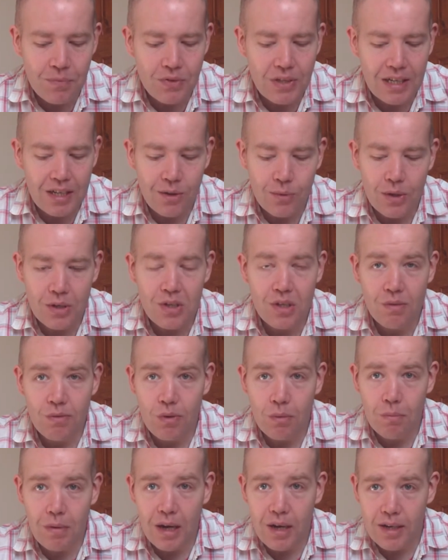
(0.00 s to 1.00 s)
Second question
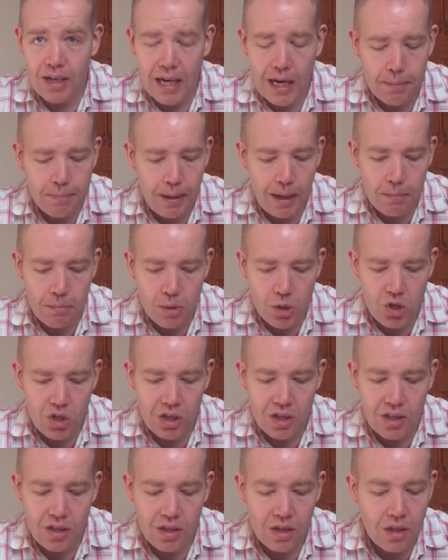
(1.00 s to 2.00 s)
from the arcade main
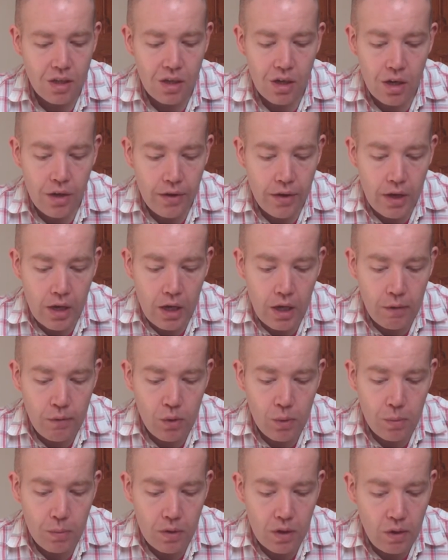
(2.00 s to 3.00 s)
machine.
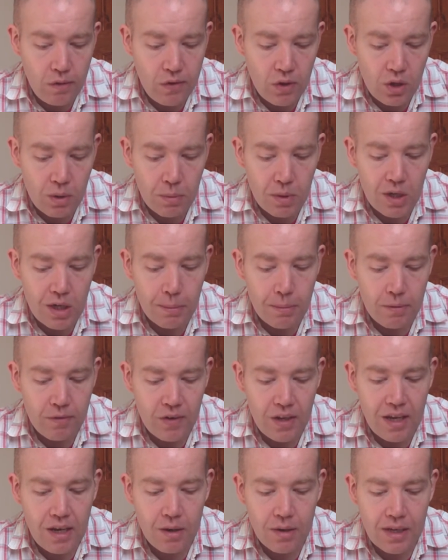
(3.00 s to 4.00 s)
If you could become a
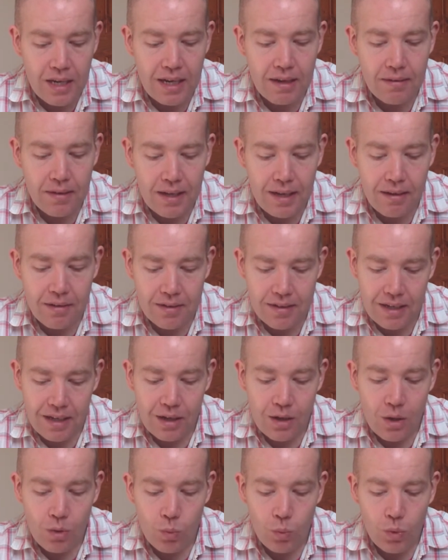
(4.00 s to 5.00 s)
video game
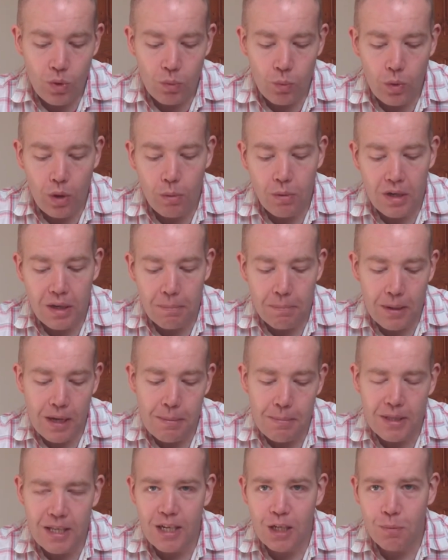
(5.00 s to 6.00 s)
character, what would it
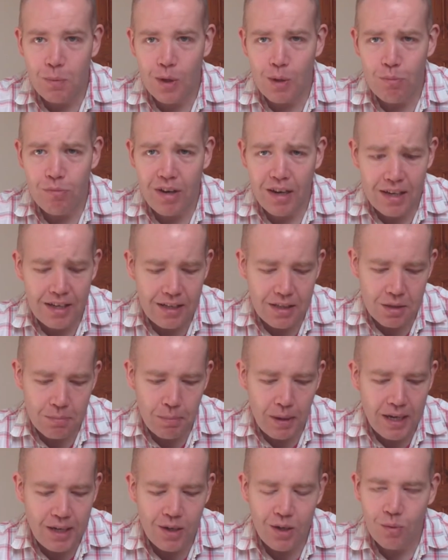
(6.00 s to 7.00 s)
be? But then he's put in brackets,
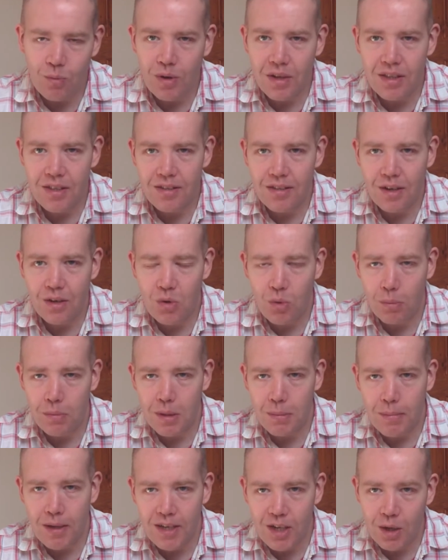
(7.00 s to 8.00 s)
made up one. So do you want
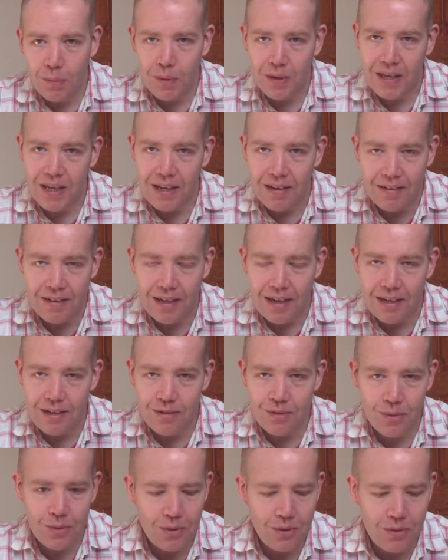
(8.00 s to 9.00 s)
me to make up a game
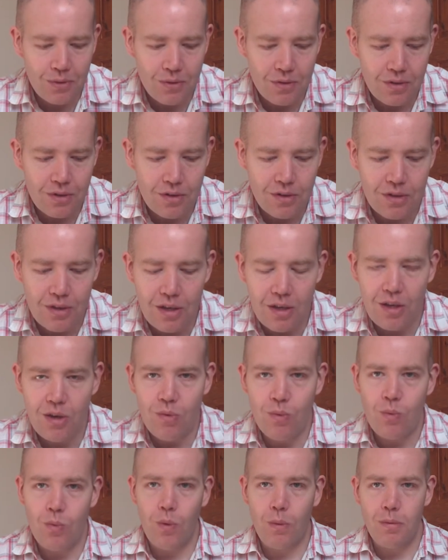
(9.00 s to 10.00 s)
character, or do
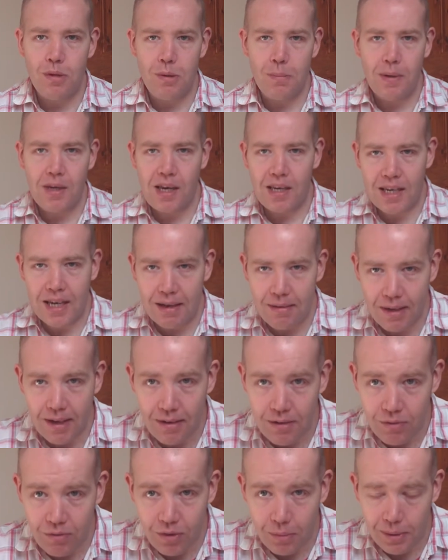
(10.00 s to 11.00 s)
you want me to pick a game
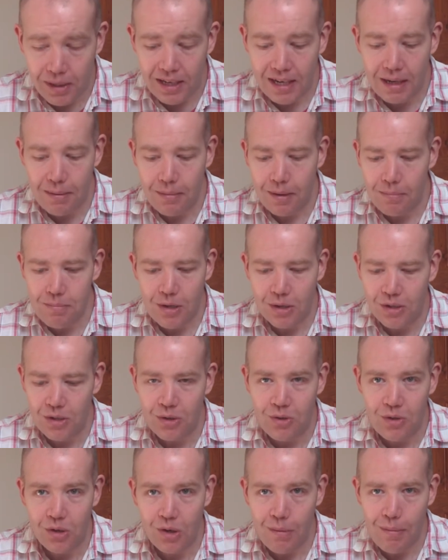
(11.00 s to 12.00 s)
character from a game? I'm not
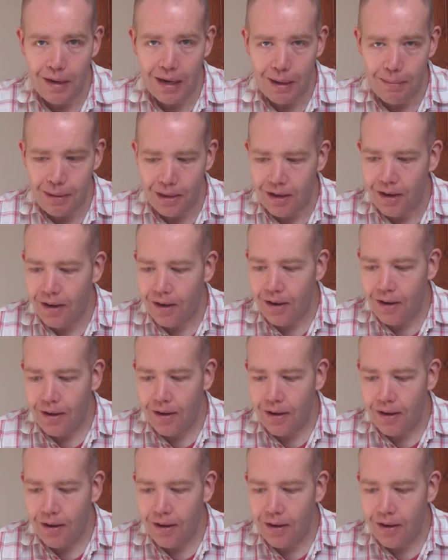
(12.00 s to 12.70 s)
too sure about that, mate.